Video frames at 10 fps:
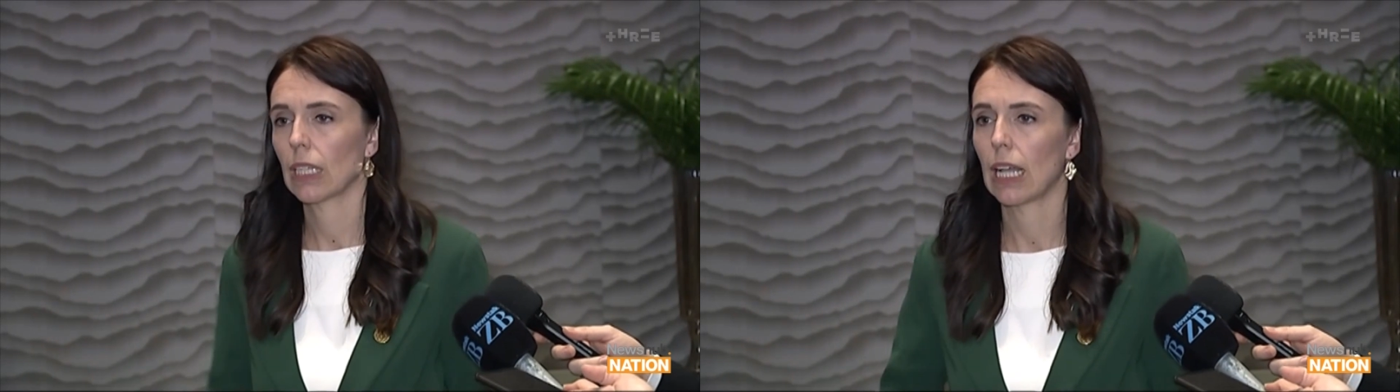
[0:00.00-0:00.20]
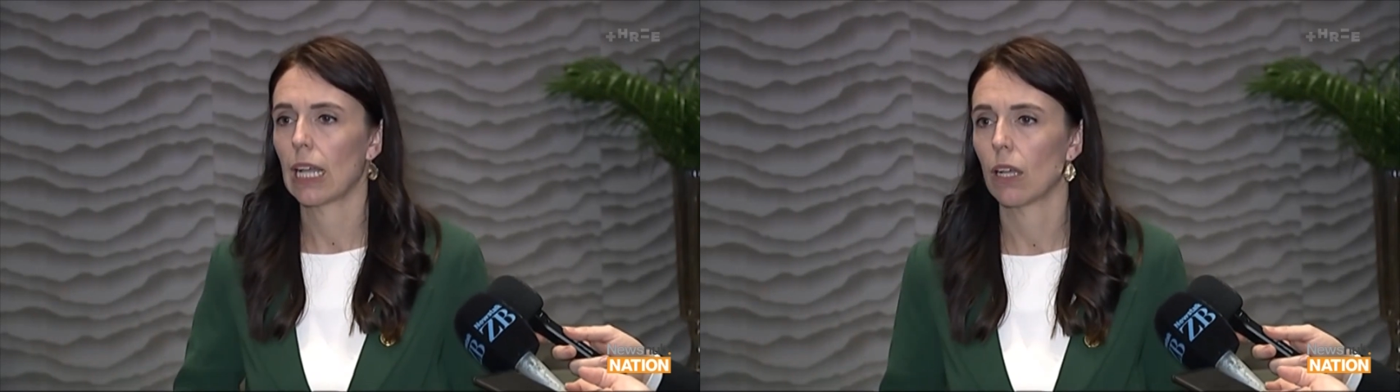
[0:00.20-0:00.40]

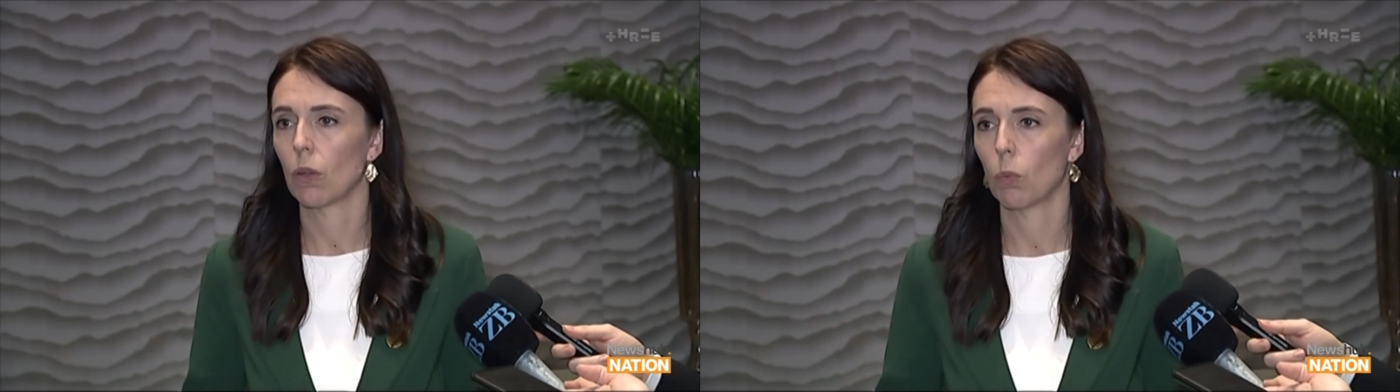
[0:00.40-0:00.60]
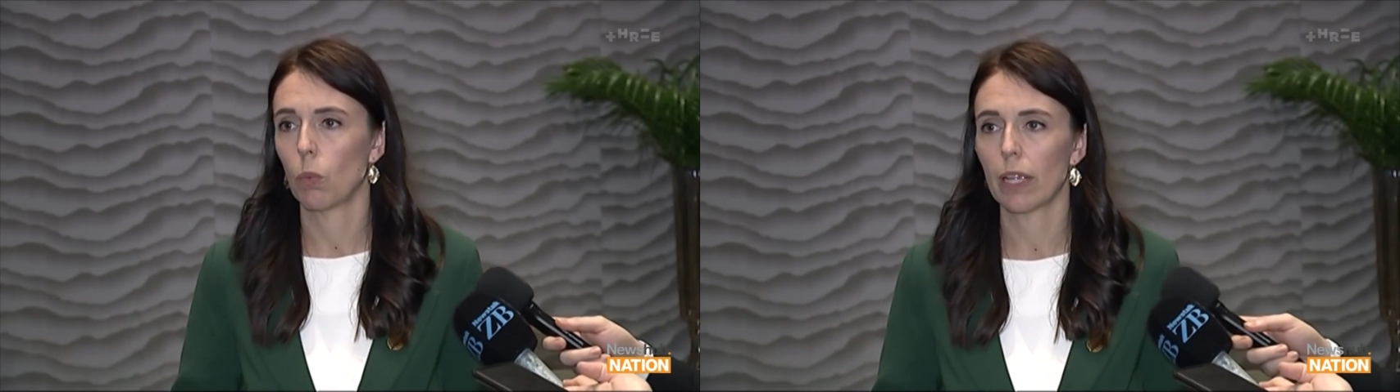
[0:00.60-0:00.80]

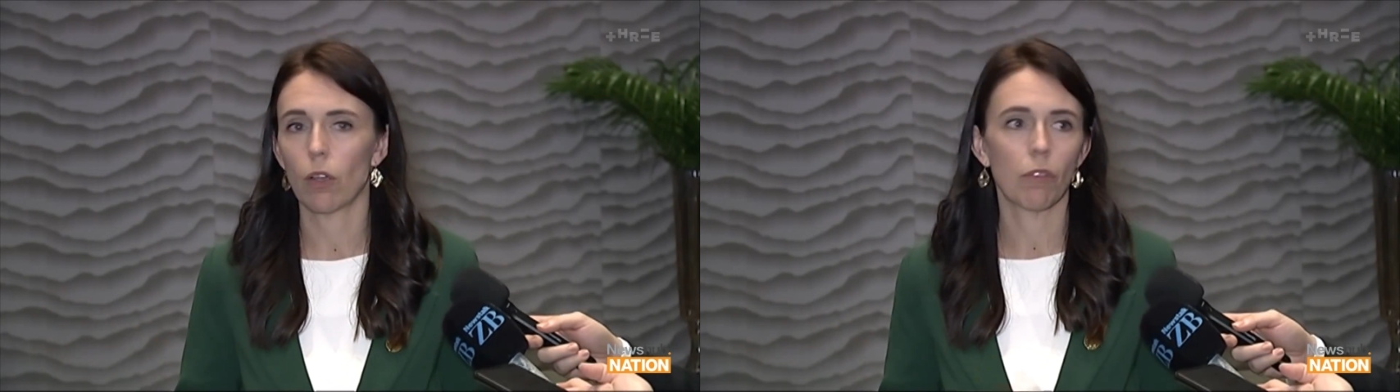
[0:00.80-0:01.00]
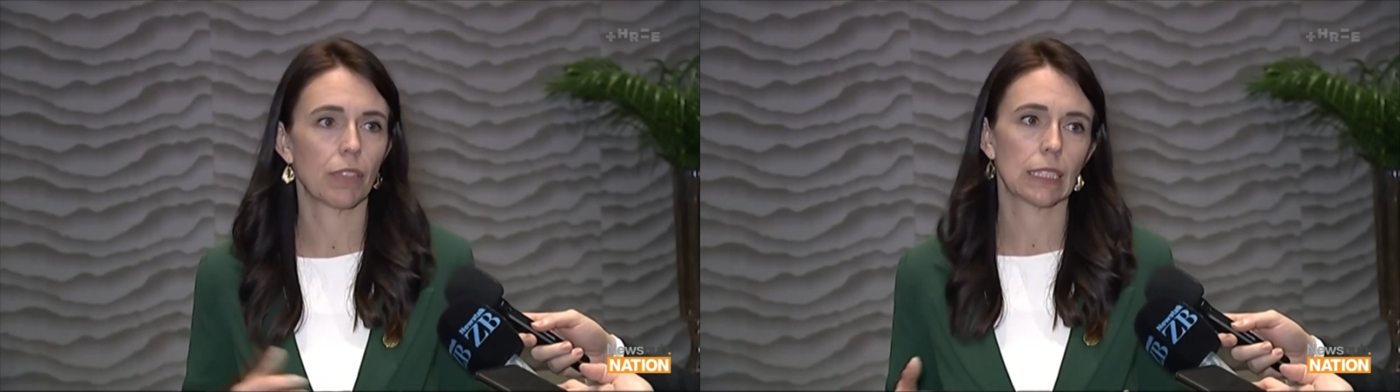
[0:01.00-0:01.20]
We're
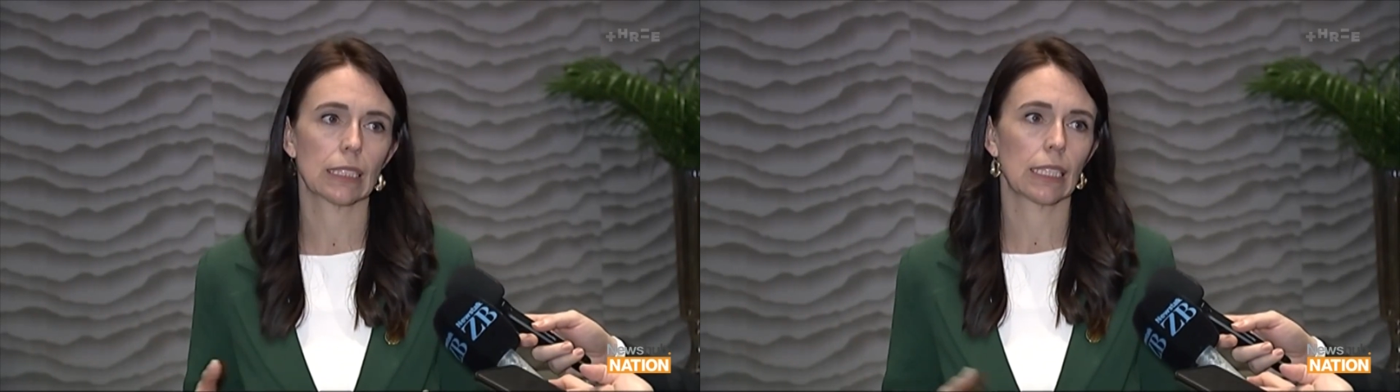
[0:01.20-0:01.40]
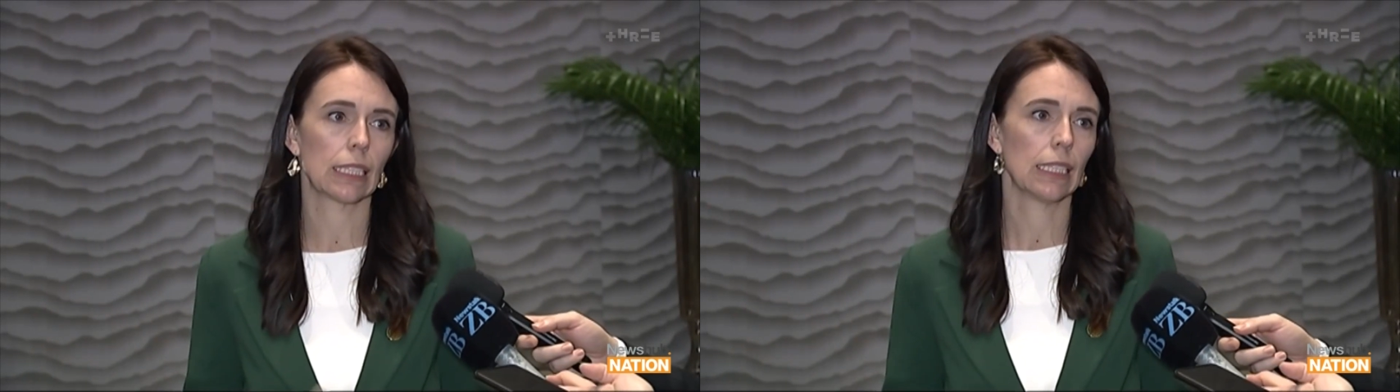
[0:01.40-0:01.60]

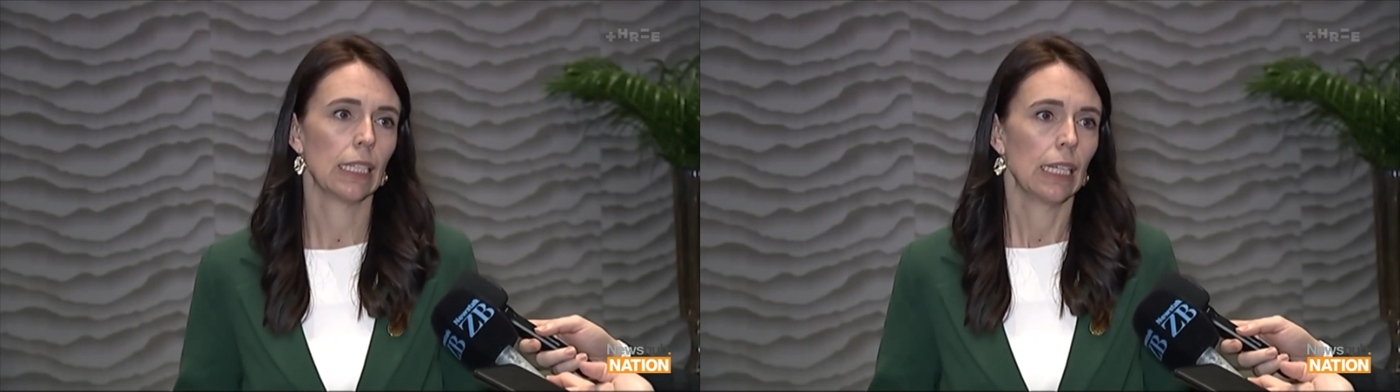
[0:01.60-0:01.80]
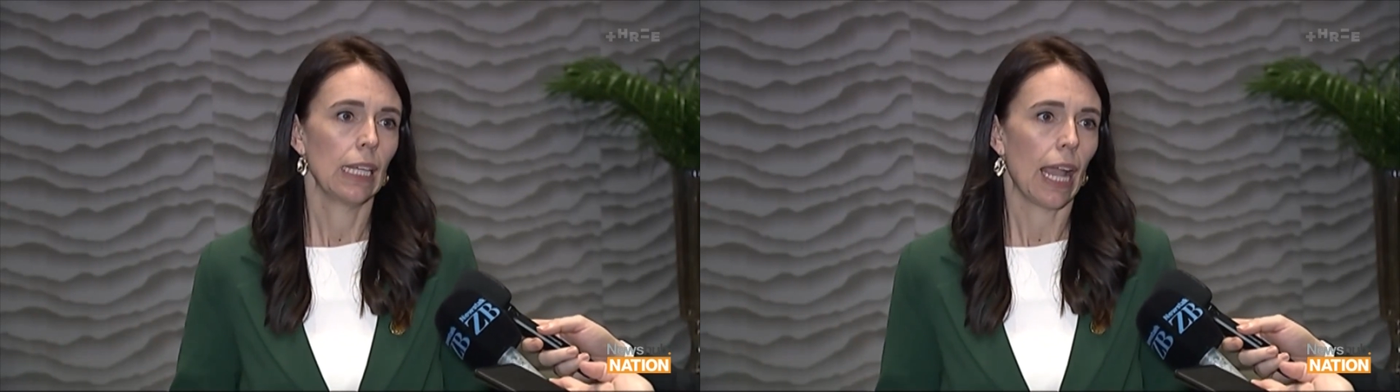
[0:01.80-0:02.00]
obviously
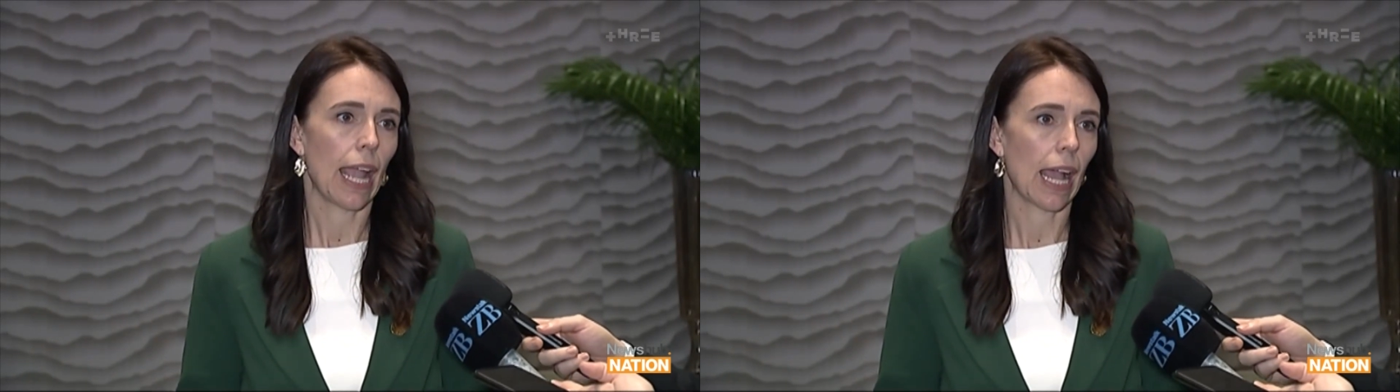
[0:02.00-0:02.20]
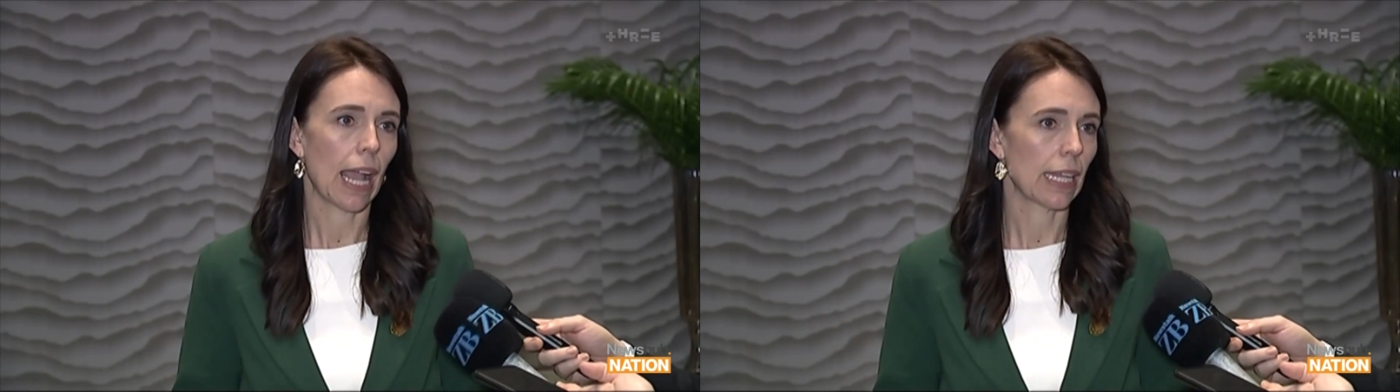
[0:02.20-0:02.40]

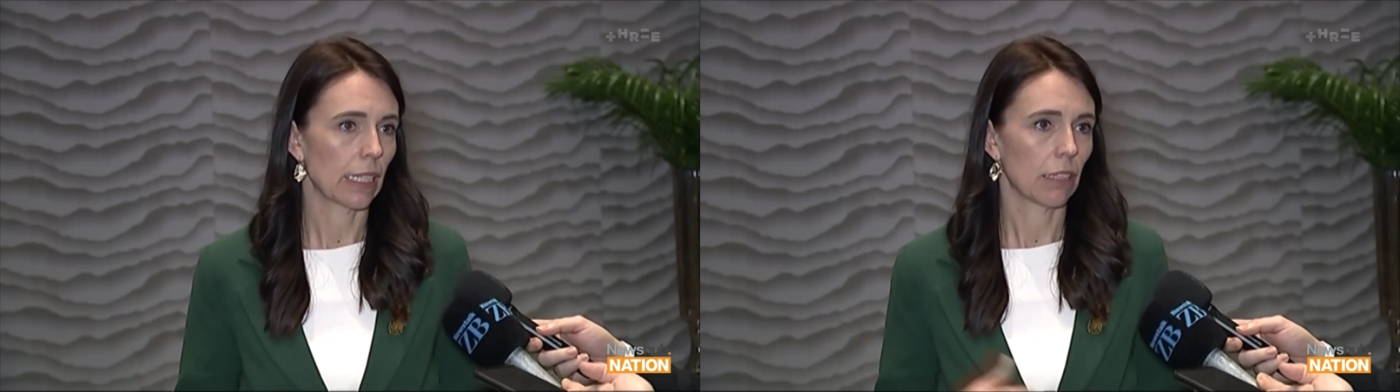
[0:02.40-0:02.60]
at an